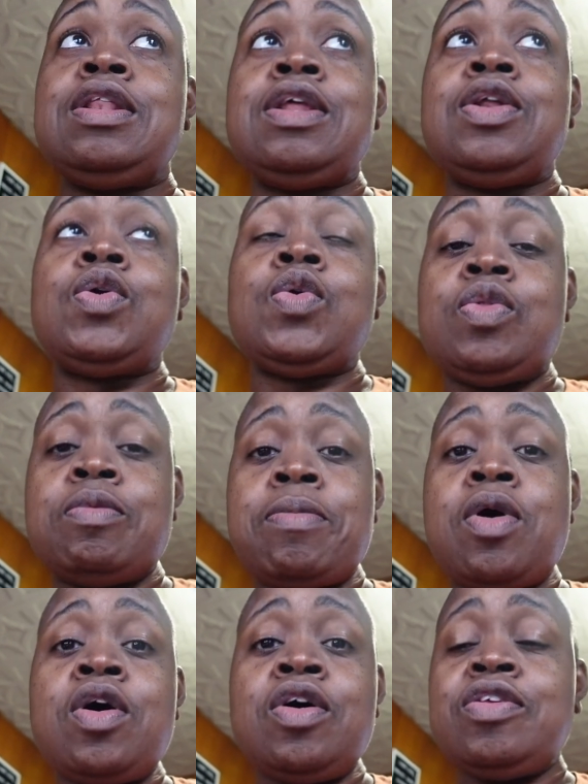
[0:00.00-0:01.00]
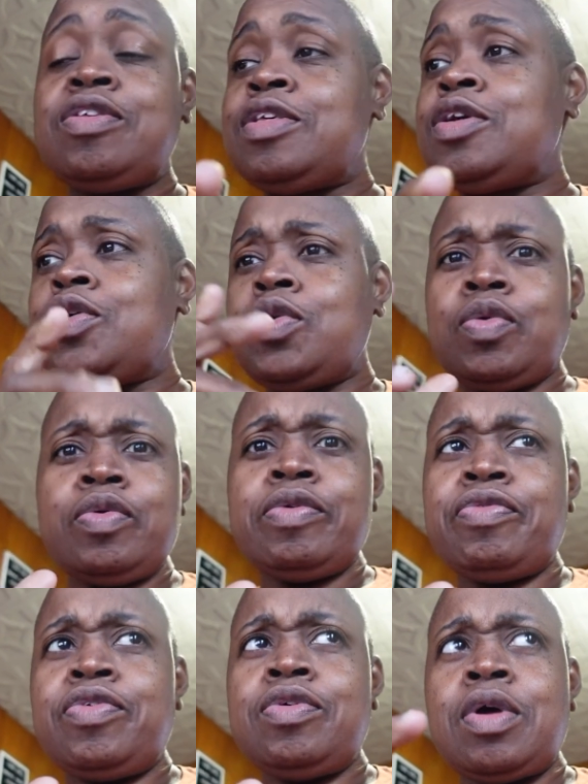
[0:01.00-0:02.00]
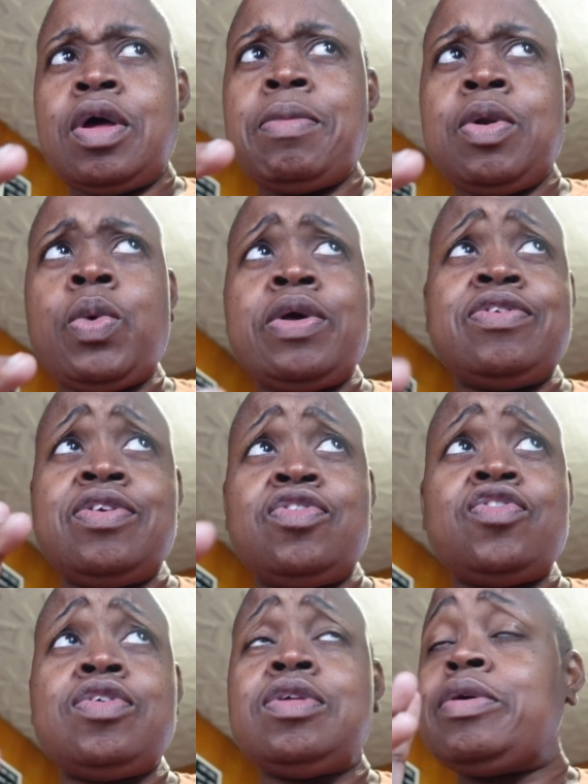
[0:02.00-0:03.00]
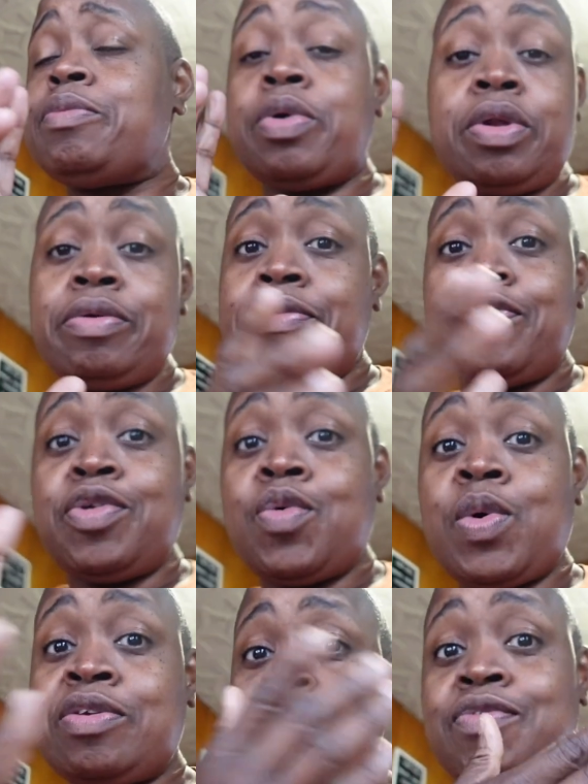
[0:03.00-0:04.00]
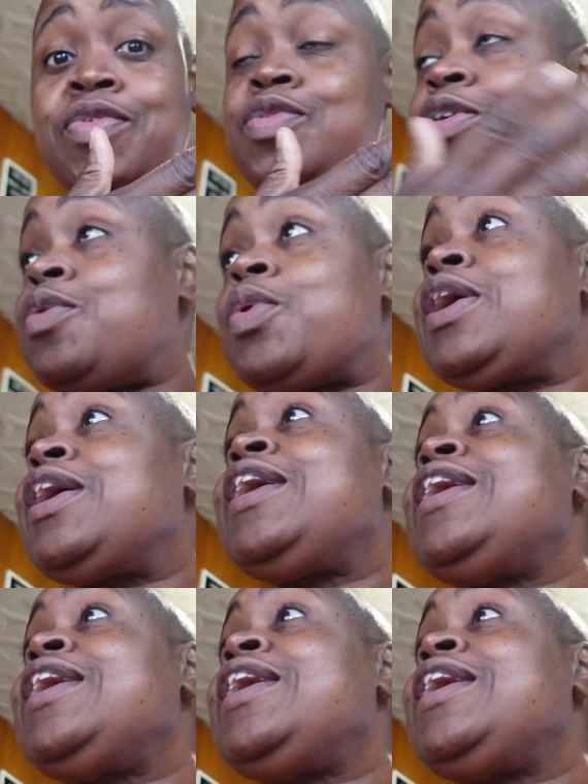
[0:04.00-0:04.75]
you know, the bars, you know, if you, um, N Y C Street, if you don't watch the future. Anyway,